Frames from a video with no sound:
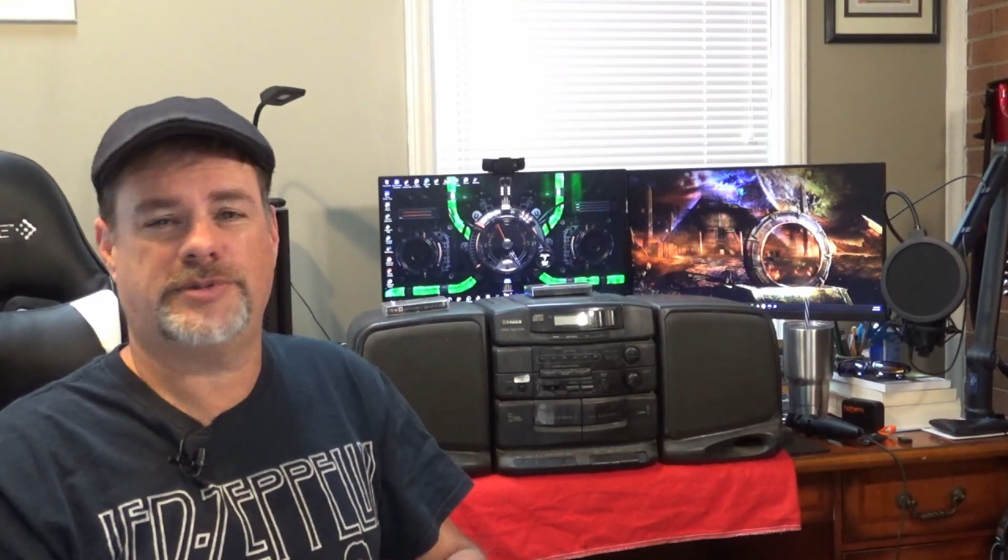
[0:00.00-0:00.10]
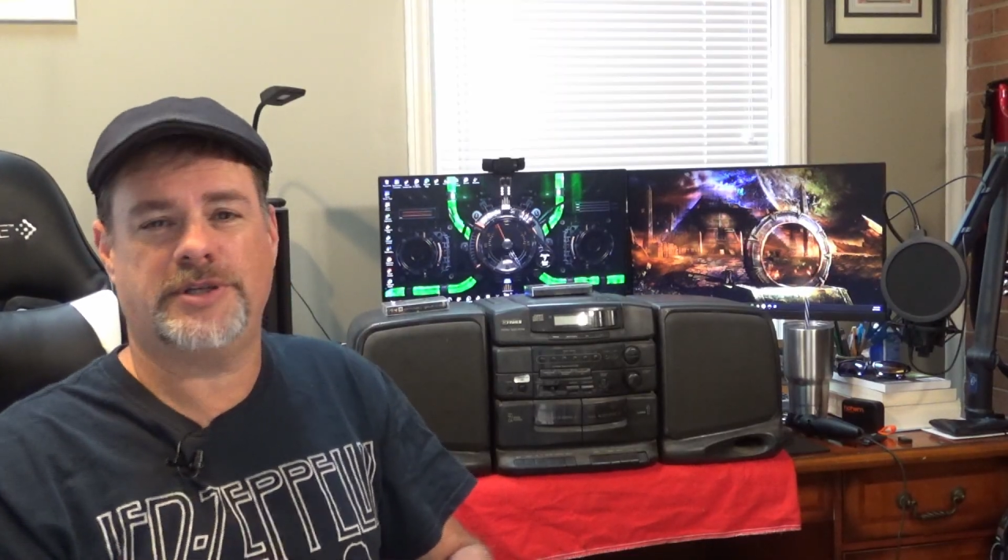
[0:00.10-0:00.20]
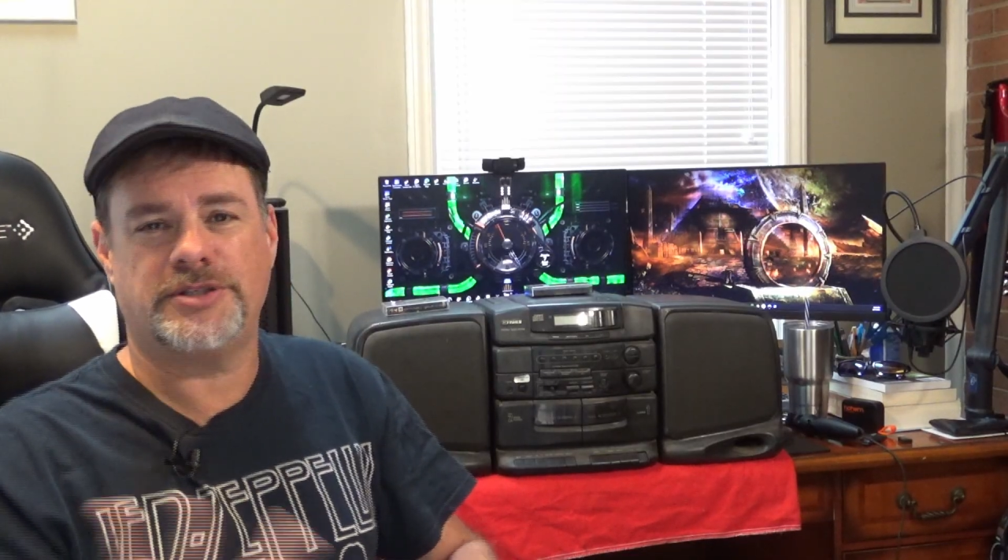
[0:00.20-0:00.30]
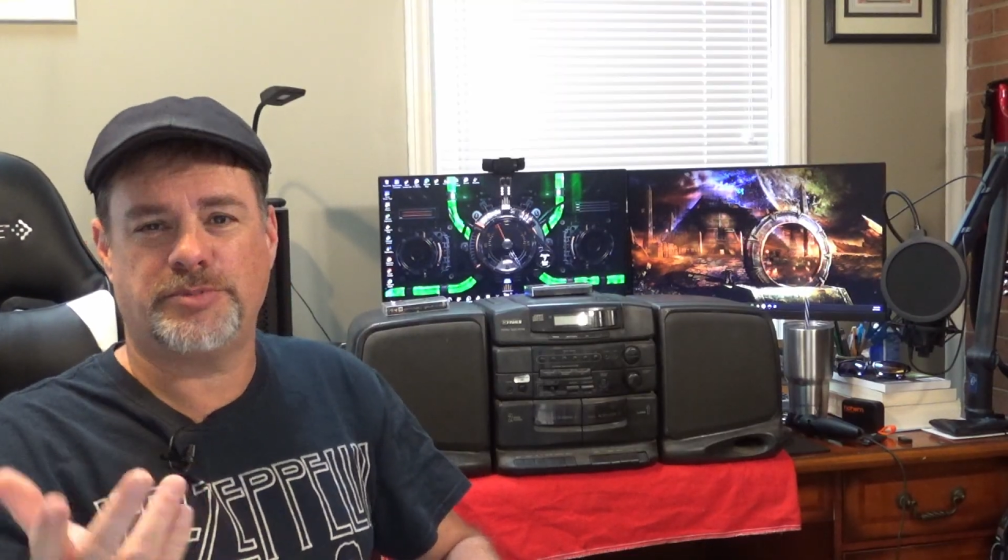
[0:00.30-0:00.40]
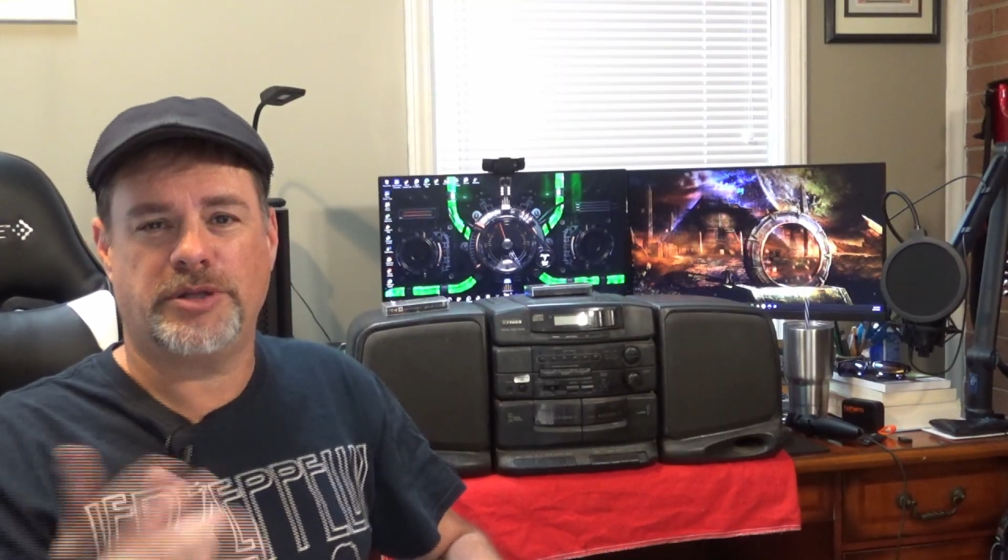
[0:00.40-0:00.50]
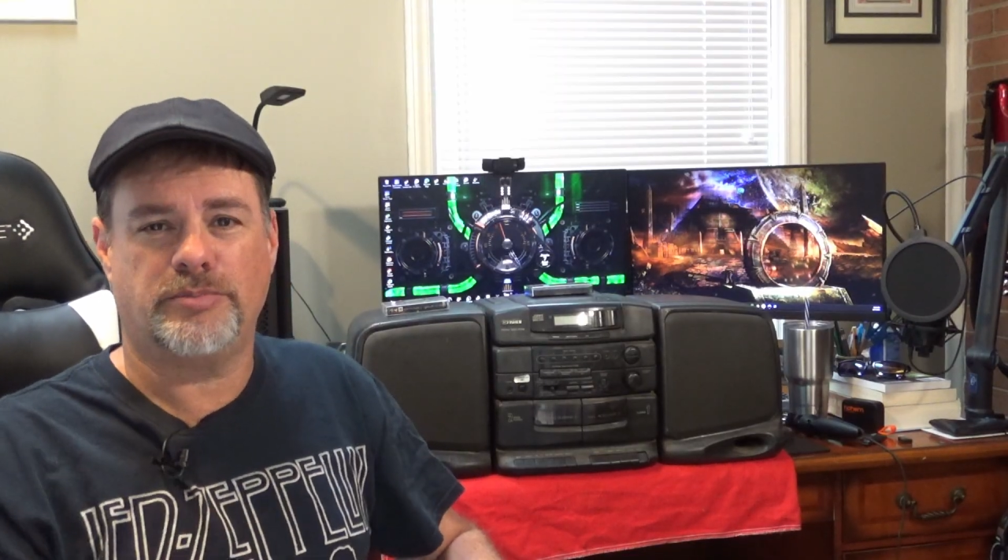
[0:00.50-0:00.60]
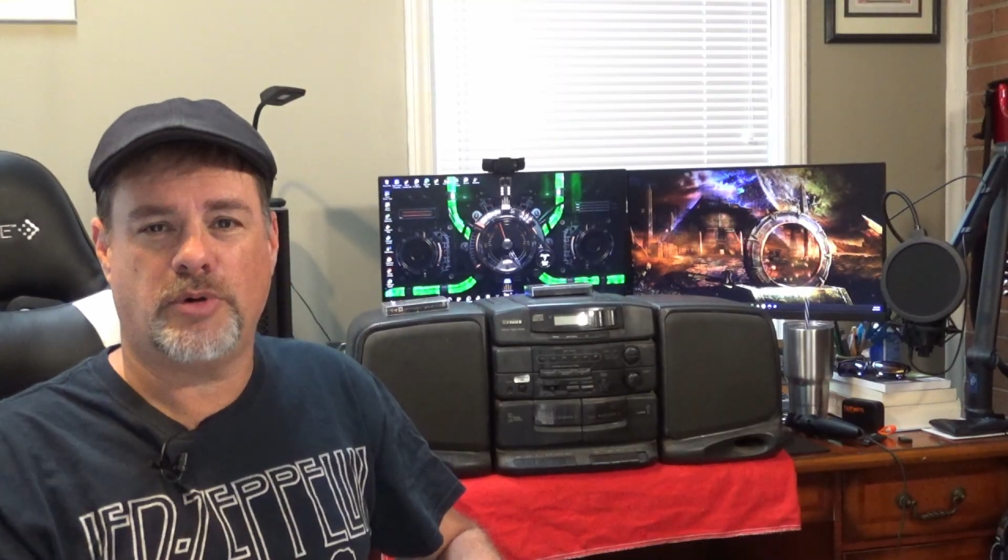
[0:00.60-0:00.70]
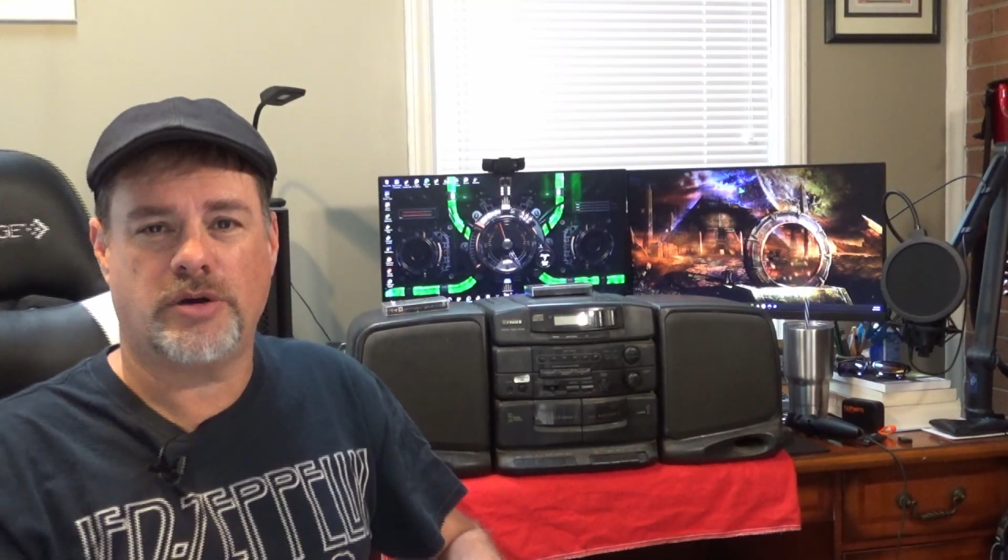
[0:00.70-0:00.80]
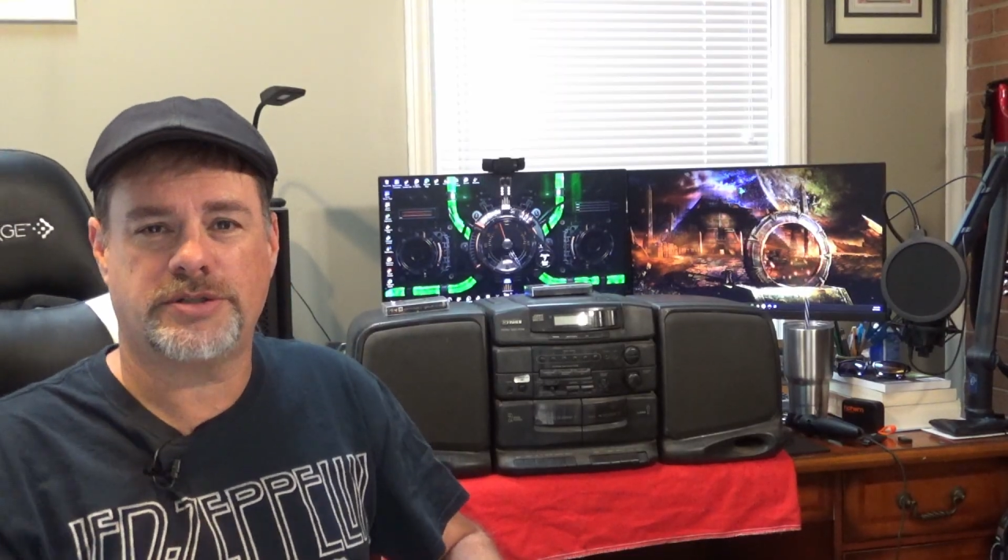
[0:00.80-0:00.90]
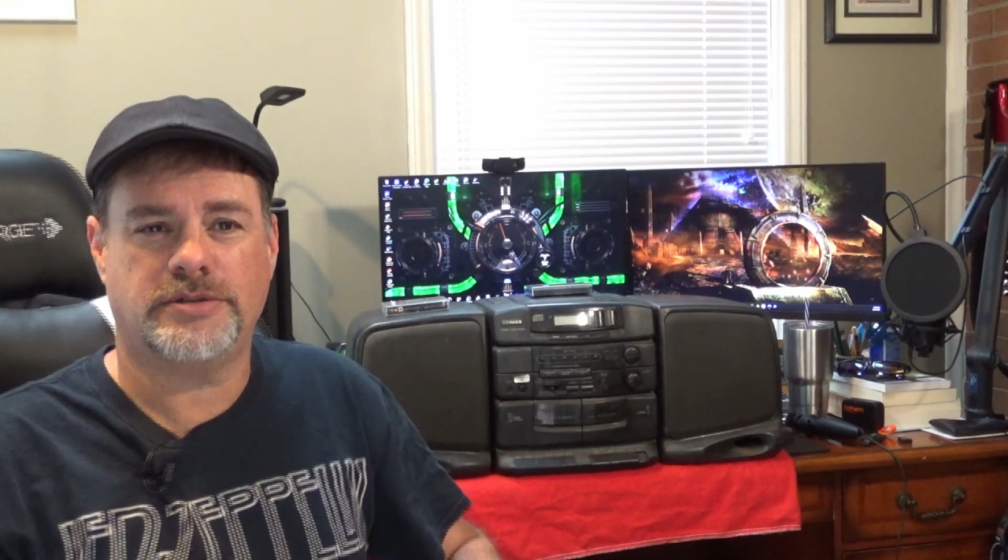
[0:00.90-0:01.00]
pretends to be the
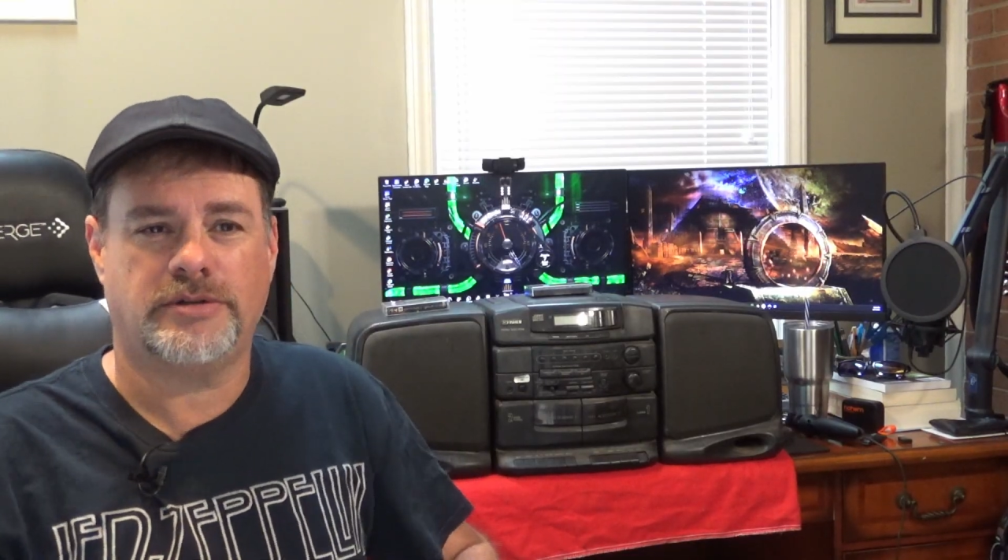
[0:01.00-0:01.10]
Martian